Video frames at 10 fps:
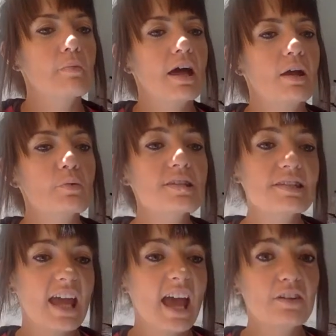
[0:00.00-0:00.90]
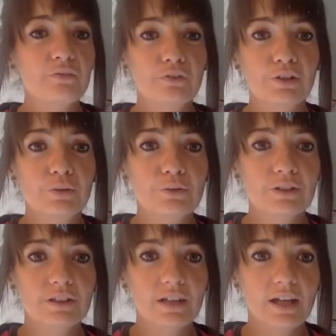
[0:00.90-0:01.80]
And I was scared of food,
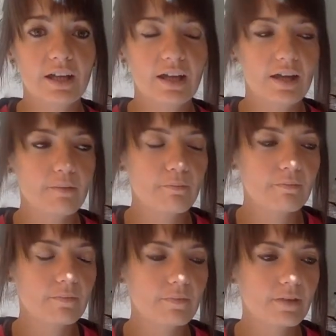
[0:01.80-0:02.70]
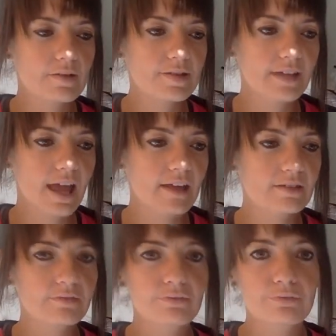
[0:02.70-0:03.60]
scared of,